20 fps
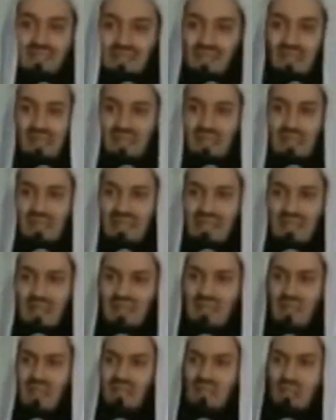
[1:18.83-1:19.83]
Really,
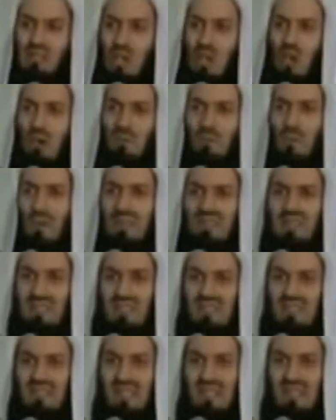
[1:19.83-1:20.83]
there is no point
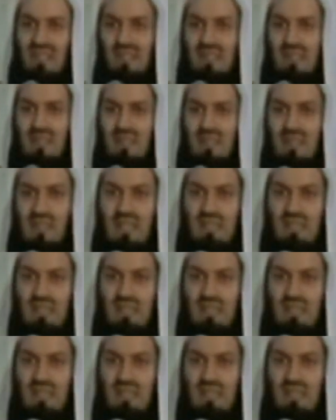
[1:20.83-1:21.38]
in attending.